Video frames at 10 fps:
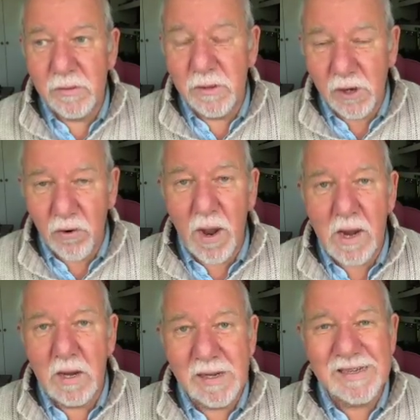
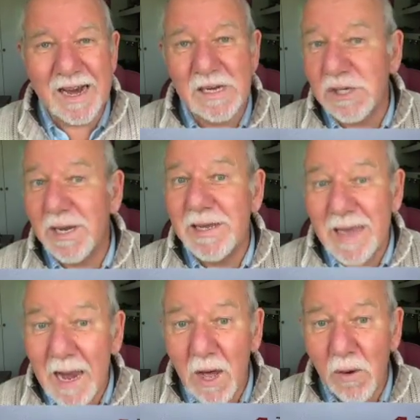crane is actually
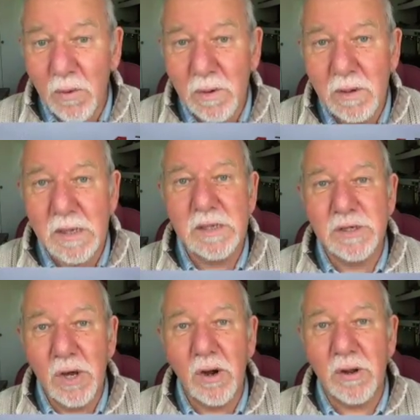yellow. It's
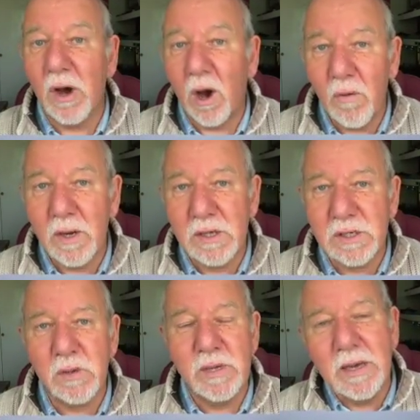not orange.
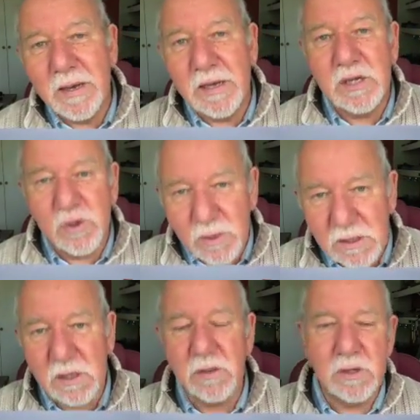So he
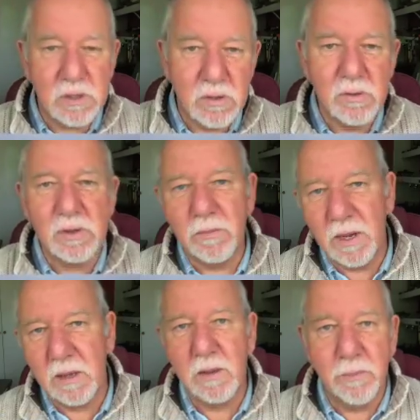twisted the truth to
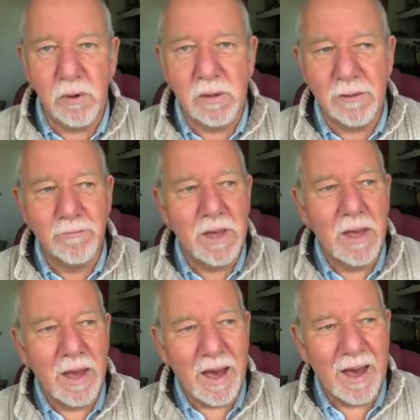make the point.
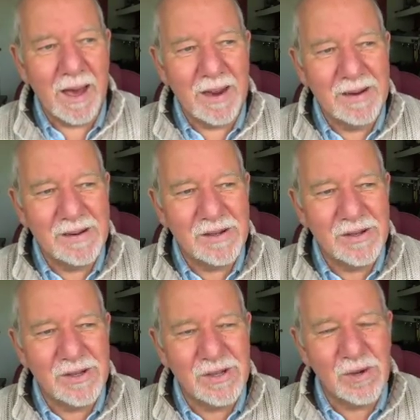And
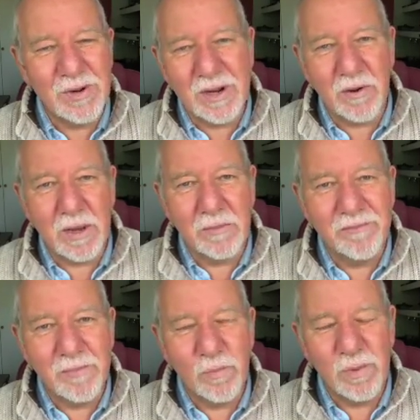to a degree,
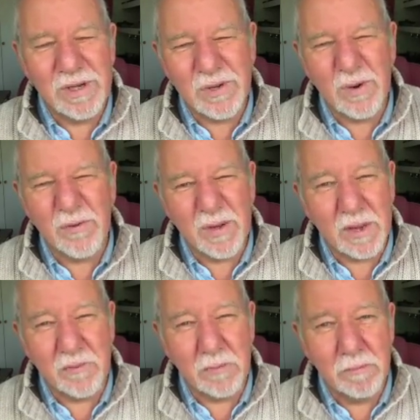we sort of
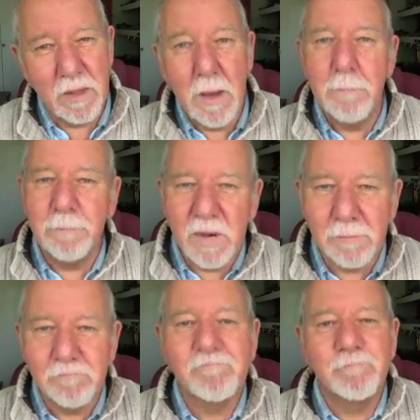forgive him.
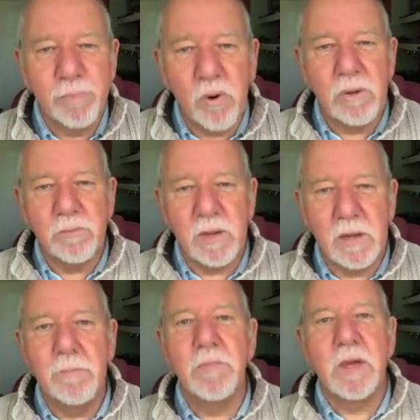But point
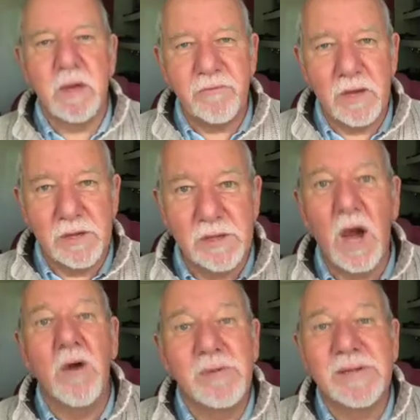being, if you
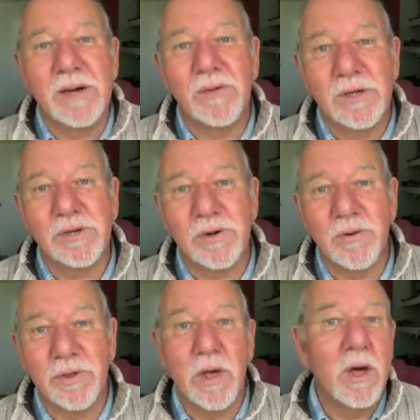don't tell the
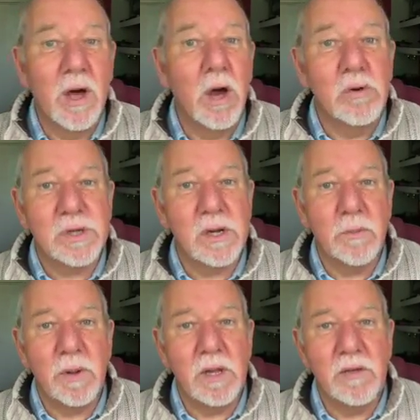truth, who's going to
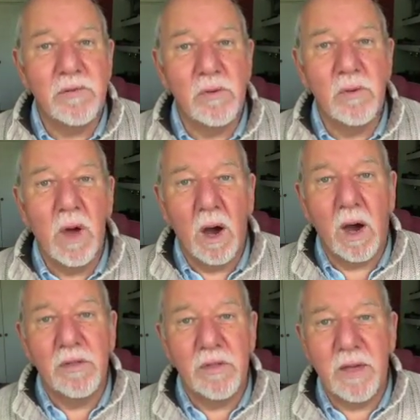believe you
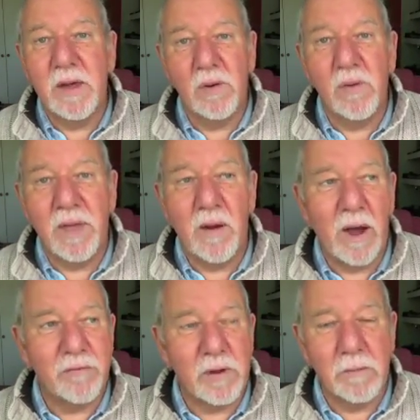either then or
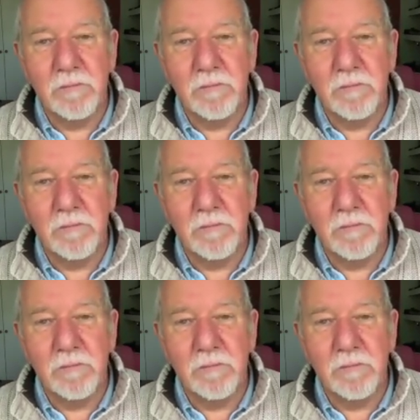thereafter?